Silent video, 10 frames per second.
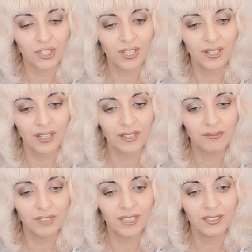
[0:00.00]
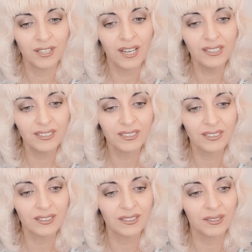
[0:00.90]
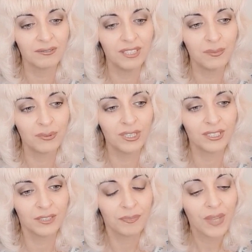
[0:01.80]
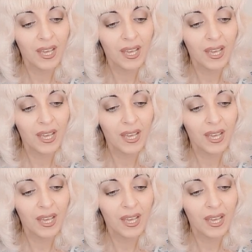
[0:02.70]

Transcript: They're like very nice and very pretty.